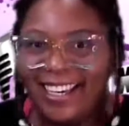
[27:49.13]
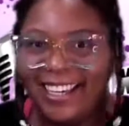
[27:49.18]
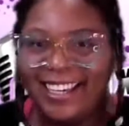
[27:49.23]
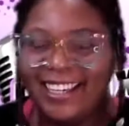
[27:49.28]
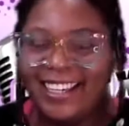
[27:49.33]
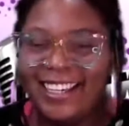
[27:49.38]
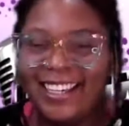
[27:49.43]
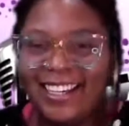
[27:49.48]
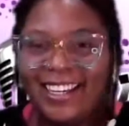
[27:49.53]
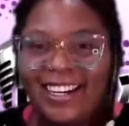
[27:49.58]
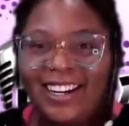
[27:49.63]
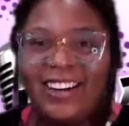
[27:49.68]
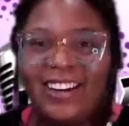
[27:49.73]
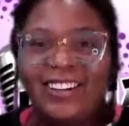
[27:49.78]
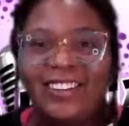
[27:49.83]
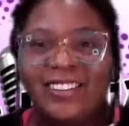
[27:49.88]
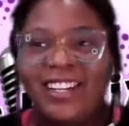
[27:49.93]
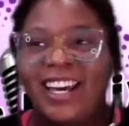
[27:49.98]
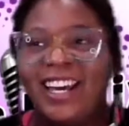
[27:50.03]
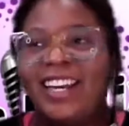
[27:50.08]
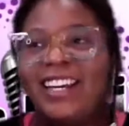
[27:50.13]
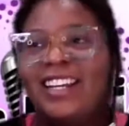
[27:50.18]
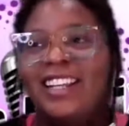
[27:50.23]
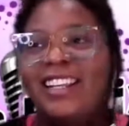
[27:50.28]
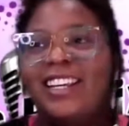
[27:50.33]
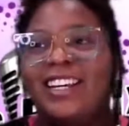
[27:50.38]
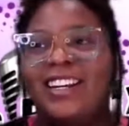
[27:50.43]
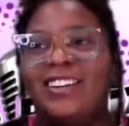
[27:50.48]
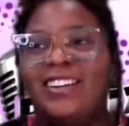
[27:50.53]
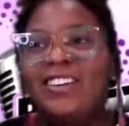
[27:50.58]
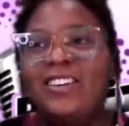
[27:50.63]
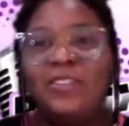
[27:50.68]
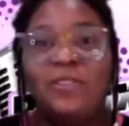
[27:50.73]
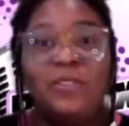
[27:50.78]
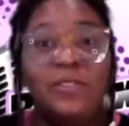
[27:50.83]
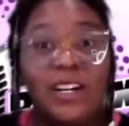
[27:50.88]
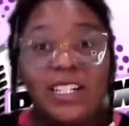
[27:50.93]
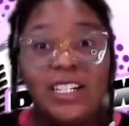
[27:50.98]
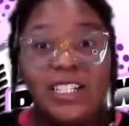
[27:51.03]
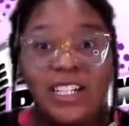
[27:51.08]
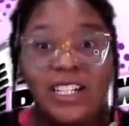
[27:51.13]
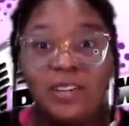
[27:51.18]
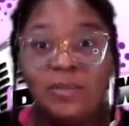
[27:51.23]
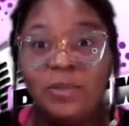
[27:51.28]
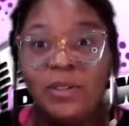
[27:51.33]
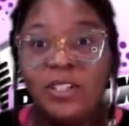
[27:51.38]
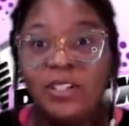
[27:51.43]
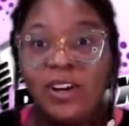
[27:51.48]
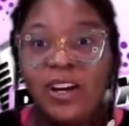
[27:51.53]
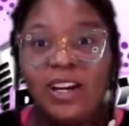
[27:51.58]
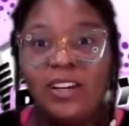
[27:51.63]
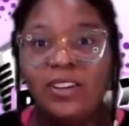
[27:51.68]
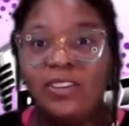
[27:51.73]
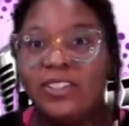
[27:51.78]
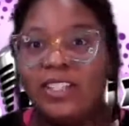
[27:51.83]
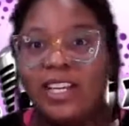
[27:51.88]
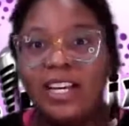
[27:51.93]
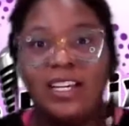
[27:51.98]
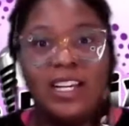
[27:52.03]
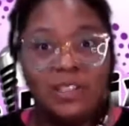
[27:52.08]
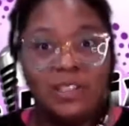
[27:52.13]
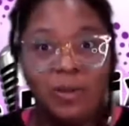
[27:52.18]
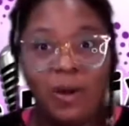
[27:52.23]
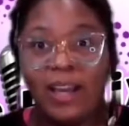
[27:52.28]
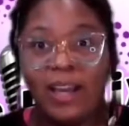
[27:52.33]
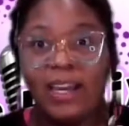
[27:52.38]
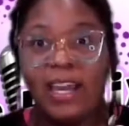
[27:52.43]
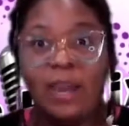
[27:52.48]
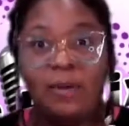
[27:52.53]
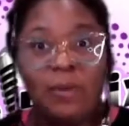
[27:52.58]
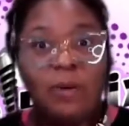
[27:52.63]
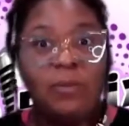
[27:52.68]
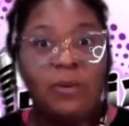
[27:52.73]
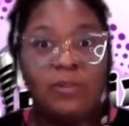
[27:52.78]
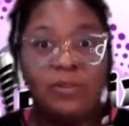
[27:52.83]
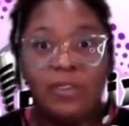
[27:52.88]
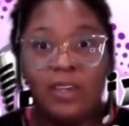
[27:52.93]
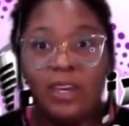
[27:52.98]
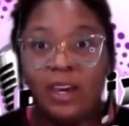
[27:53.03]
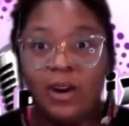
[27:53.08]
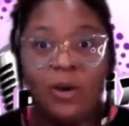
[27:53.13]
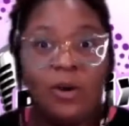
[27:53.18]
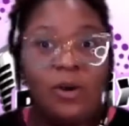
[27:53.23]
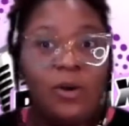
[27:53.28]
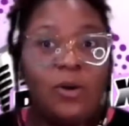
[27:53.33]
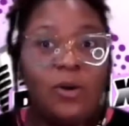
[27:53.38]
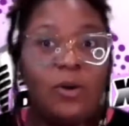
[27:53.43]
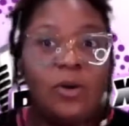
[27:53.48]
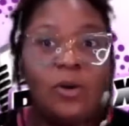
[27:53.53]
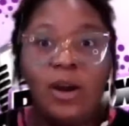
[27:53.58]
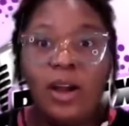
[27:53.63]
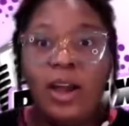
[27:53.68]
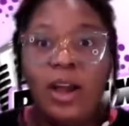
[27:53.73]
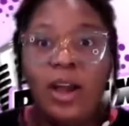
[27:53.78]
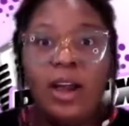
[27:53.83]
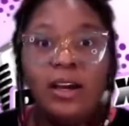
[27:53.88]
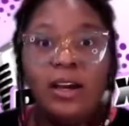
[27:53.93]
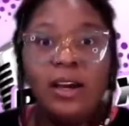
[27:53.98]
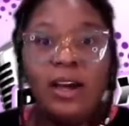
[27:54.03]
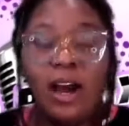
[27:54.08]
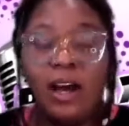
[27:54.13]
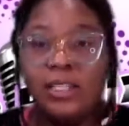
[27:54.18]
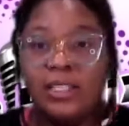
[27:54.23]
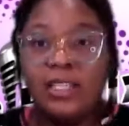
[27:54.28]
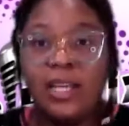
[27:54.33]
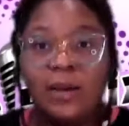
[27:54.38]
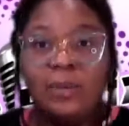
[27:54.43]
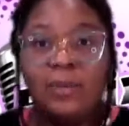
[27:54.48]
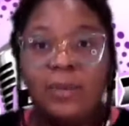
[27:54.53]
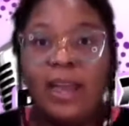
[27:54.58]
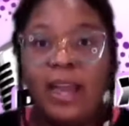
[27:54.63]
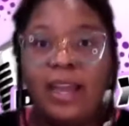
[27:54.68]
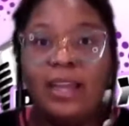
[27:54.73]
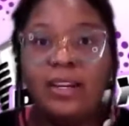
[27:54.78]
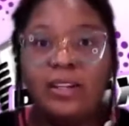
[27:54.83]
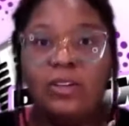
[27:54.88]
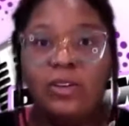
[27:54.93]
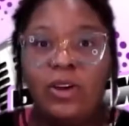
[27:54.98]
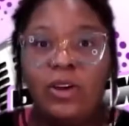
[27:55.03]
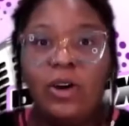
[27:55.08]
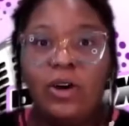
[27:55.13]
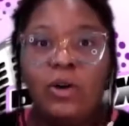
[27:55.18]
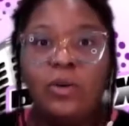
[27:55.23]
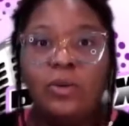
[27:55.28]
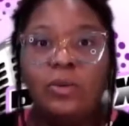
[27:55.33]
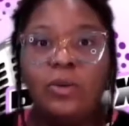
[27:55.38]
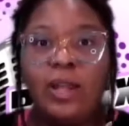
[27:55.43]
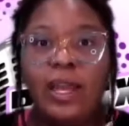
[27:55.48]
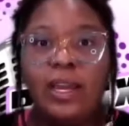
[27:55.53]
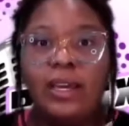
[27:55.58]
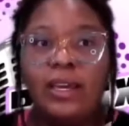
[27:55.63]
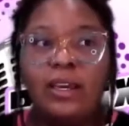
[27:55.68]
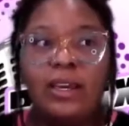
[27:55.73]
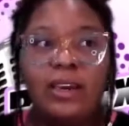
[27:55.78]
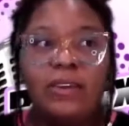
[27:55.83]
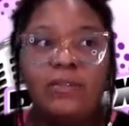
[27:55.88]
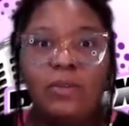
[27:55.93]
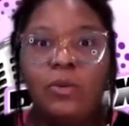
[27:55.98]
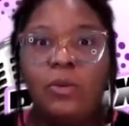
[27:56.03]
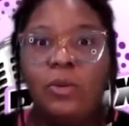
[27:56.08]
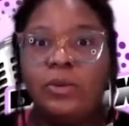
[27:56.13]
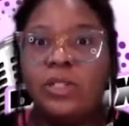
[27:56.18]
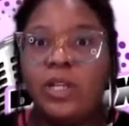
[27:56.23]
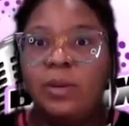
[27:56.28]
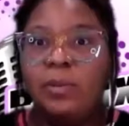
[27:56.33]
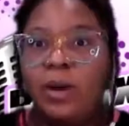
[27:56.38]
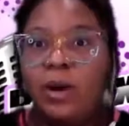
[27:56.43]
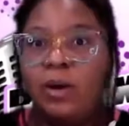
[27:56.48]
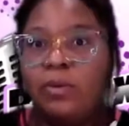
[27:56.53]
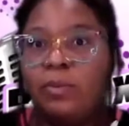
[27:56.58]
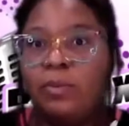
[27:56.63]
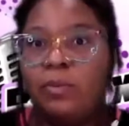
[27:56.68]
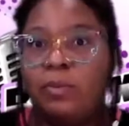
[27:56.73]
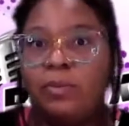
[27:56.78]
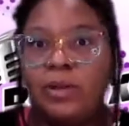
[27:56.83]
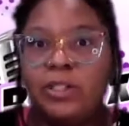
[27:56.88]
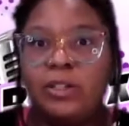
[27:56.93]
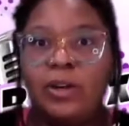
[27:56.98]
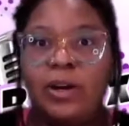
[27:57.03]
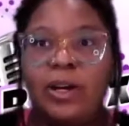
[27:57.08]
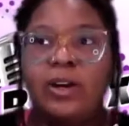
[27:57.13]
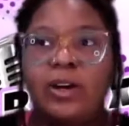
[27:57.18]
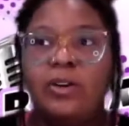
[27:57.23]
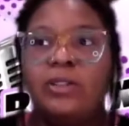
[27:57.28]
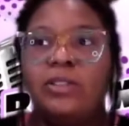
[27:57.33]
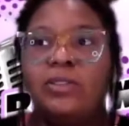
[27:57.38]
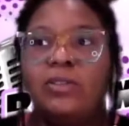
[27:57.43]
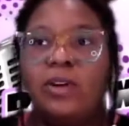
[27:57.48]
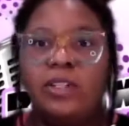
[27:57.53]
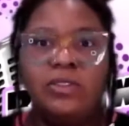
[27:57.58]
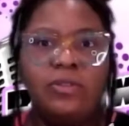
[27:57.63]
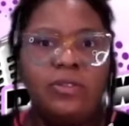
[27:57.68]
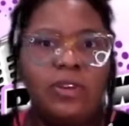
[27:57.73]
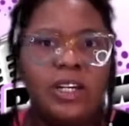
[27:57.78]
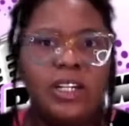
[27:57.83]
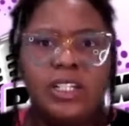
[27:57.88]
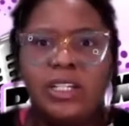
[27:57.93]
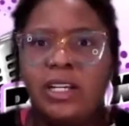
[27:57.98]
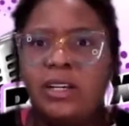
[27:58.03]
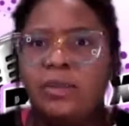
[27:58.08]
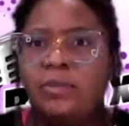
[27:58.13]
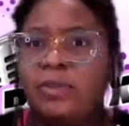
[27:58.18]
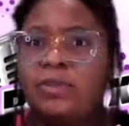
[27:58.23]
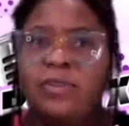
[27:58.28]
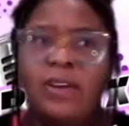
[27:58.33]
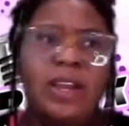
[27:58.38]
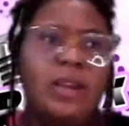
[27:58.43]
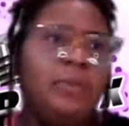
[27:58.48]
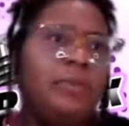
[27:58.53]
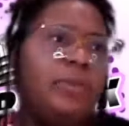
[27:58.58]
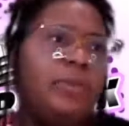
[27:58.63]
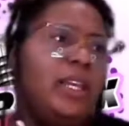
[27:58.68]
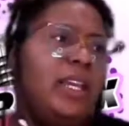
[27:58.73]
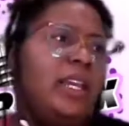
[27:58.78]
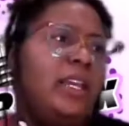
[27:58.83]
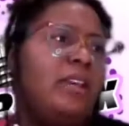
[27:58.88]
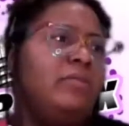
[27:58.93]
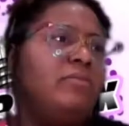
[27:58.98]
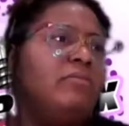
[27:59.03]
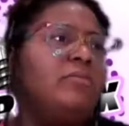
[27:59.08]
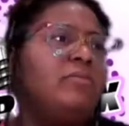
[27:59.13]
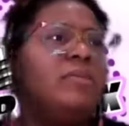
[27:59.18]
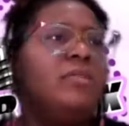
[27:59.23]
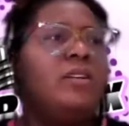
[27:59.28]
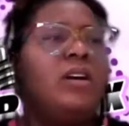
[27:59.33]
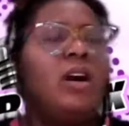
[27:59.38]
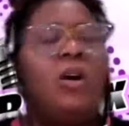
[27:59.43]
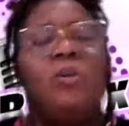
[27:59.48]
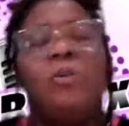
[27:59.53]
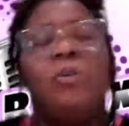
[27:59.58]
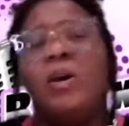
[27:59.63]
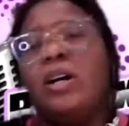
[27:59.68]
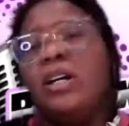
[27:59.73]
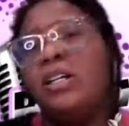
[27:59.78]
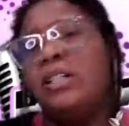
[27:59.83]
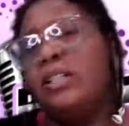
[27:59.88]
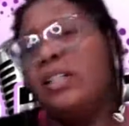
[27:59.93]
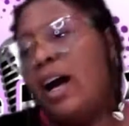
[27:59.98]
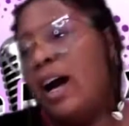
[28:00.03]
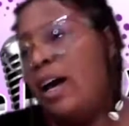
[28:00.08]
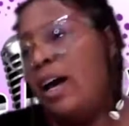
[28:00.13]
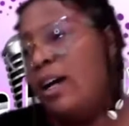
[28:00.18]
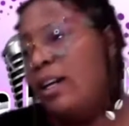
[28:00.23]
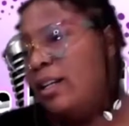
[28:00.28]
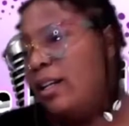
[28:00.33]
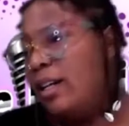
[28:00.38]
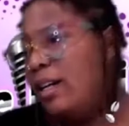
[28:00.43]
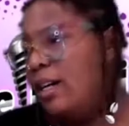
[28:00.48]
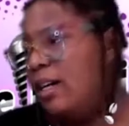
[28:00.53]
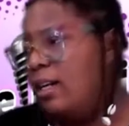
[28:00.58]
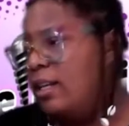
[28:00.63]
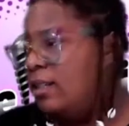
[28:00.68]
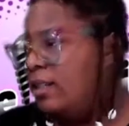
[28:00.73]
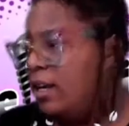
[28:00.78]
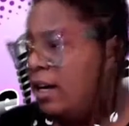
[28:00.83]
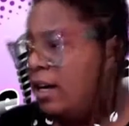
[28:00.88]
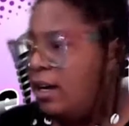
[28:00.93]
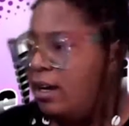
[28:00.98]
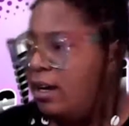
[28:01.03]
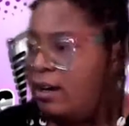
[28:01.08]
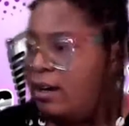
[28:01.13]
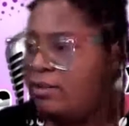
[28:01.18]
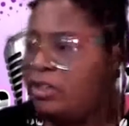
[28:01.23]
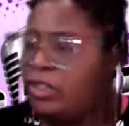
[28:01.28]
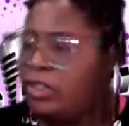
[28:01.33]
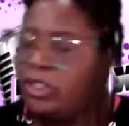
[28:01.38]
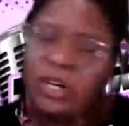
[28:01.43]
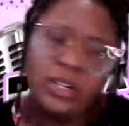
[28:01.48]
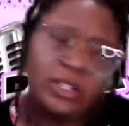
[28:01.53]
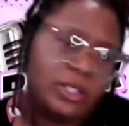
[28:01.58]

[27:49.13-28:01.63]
and then, friendship betrayals. Like, that's why I came up with the whole concept that, even when we're talking about betrayal as far as friendships, family, co-workers, colleagues, church